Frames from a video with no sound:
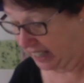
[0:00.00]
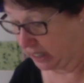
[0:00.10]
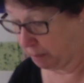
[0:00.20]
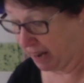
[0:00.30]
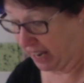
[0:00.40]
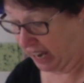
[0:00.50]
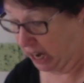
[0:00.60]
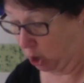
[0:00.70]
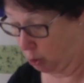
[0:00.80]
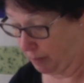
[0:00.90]
in my
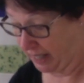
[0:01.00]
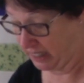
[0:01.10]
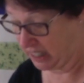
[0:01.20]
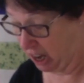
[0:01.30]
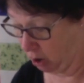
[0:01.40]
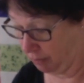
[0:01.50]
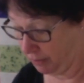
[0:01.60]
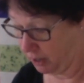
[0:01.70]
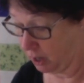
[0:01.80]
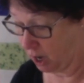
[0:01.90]
hair myself,
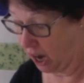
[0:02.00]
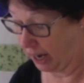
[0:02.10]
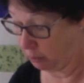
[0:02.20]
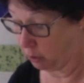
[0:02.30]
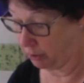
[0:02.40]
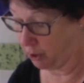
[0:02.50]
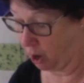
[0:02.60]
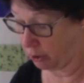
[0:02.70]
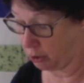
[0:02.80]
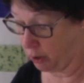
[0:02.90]
I would have
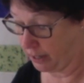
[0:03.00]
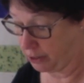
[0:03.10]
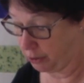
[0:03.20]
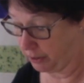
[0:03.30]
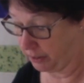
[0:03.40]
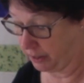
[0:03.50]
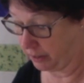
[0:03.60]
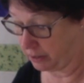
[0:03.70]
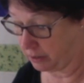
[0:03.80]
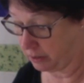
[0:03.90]
gone gray during
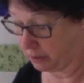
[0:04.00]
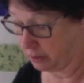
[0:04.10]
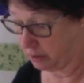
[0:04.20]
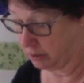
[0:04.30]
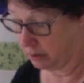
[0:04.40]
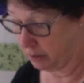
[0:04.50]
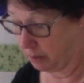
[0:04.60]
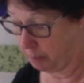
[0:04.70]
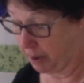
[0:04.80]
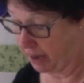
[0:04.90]
this.
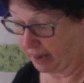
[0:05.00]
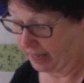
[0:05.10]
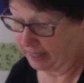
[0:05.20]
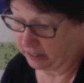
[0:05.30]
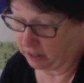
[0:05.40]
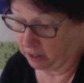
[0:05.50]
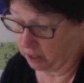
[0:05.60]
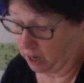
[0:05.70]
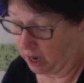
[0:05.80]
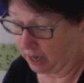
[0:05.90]
But I
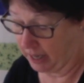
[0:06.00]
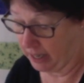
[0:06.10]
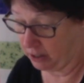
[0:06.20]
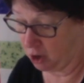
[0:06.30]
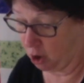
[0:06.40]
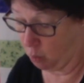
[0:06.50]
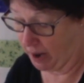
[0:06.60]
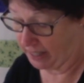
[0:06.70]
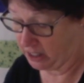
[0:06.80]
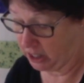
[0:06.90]
had no
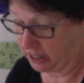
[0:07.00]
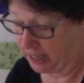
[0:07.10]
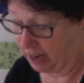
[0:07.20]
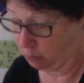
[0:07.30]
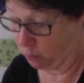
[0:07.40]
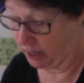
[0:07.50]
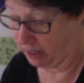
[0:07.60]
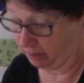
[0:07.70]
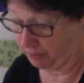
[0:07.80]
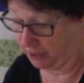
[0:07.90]
way to get rid
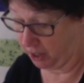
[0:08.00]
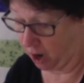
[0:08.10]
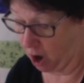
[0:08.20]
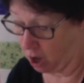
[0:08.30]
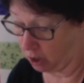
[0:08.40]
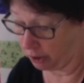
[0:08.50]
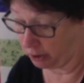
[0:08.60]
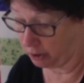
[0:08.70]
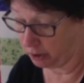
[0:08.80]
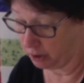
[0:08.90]
of the color.
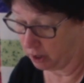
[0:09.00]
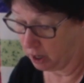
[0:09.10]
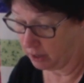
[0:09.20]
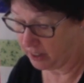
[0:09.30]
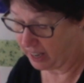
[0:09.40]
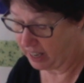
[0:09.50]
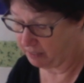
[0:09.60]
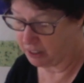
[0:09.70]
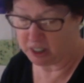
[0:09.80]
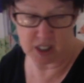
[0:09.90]
They
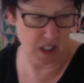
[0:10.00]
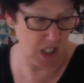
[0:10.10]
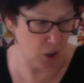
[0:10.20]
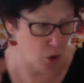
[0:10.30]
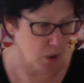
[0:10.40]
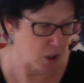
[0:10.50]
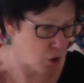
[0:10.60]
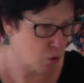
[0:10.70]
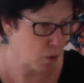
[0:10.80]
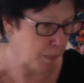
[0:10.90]
have this thing you can
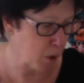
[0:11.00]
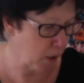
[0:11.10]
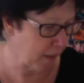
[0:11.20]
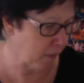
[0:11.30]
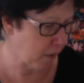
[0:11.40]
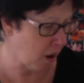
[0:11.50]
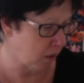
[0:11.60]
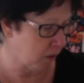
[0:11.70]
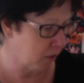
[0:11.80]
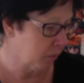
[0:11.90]
strip your hair
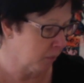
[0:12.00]
color,